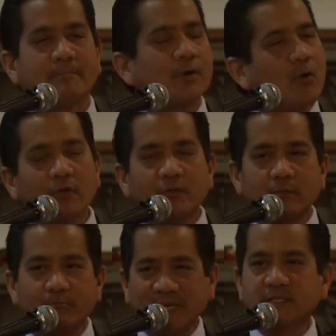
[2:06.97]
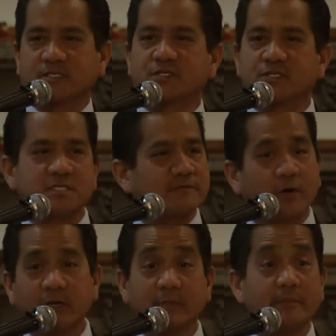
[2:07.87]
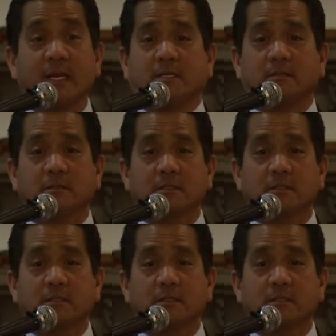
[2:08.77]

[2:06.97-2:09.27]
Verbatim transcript: but all the big decisions have already been made.